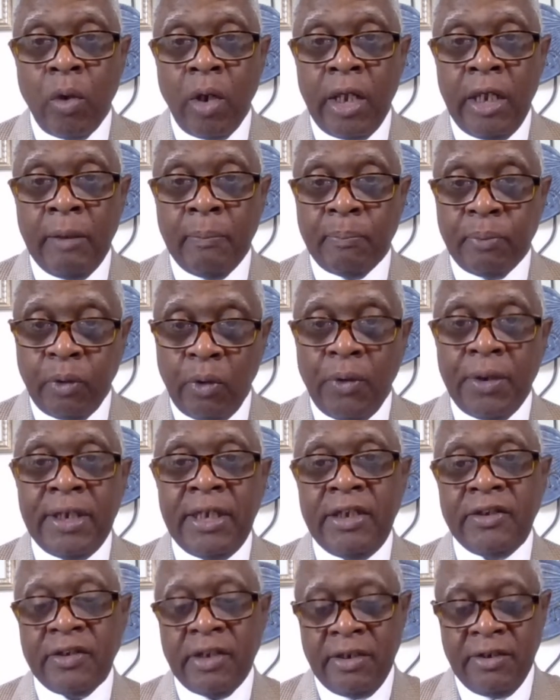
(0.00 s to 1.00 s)

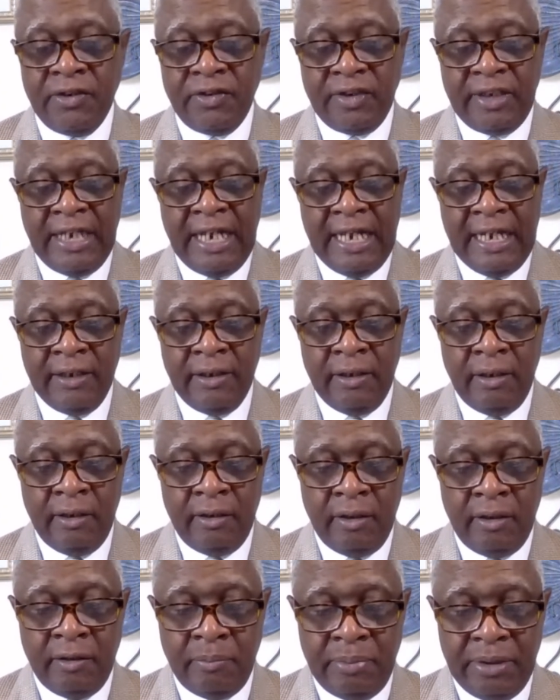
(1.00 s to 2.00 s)
employees understand
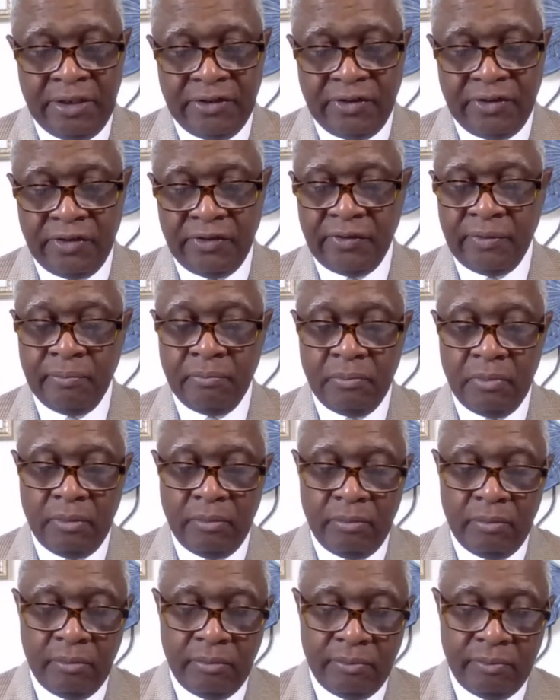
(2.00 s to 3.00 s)
the business,
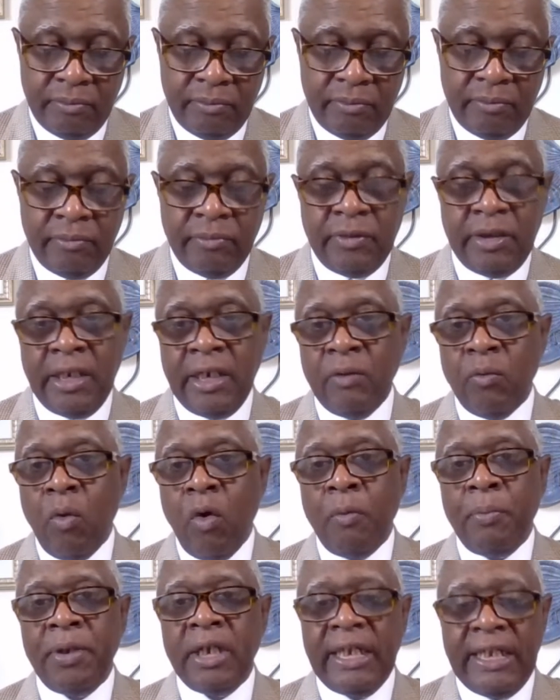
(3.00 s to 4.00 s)
then it
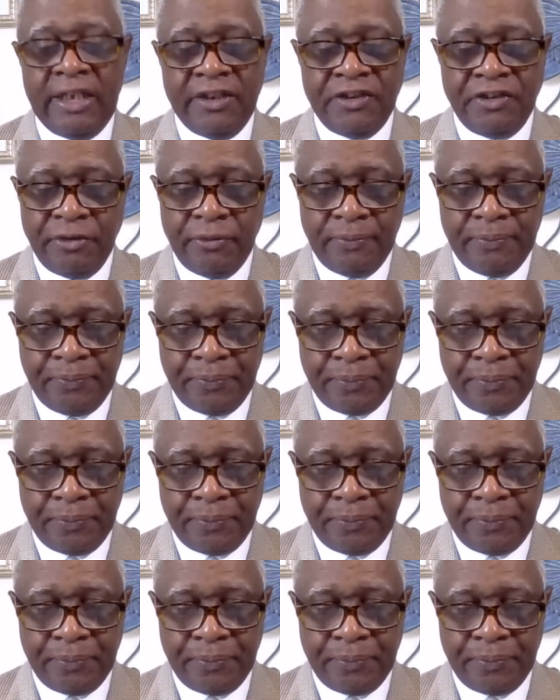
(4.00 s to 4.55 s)
won't be an issue.